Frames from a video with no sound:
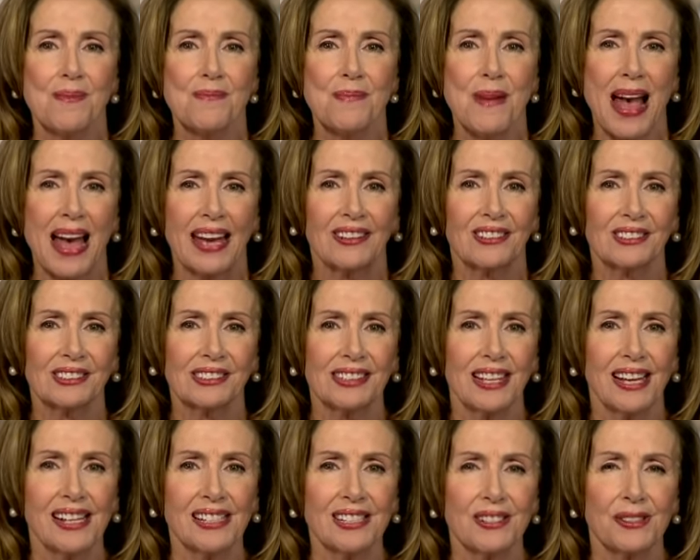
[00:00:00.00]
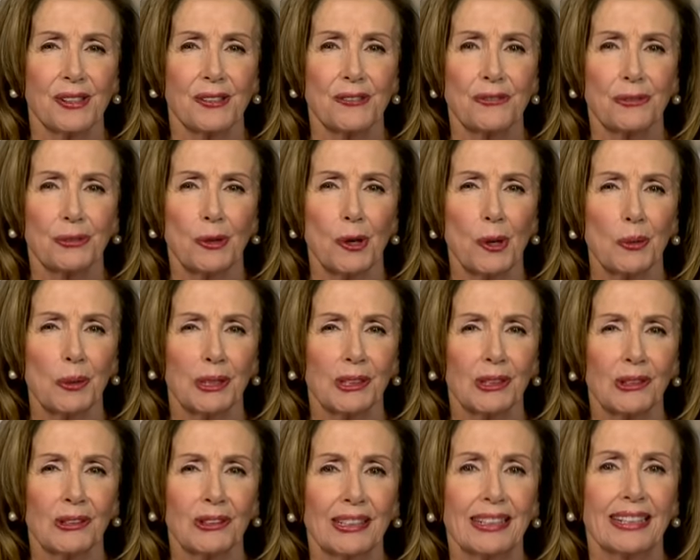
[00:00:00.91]
battle tested,
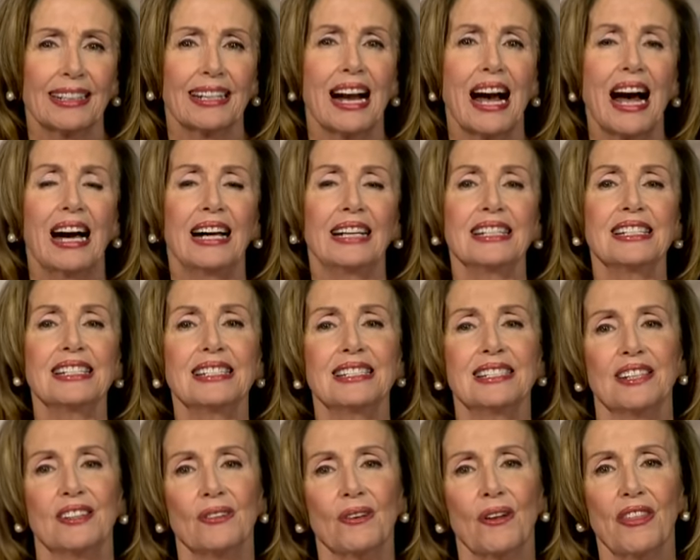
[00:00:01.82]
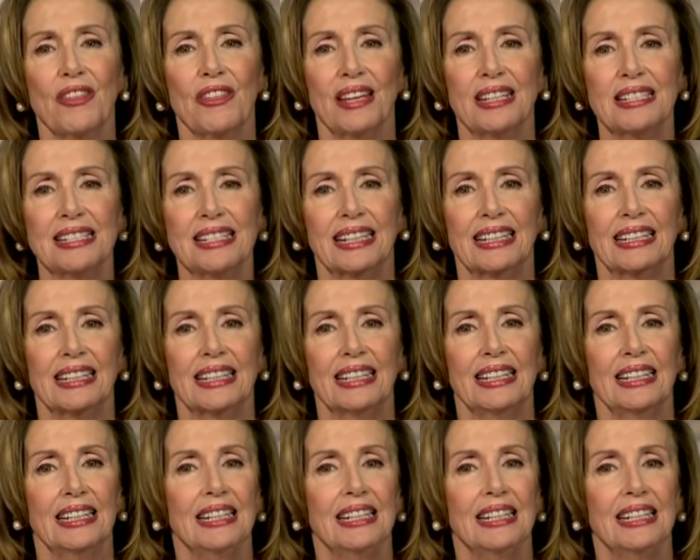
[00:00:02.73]
forward looking, honest, and authentic.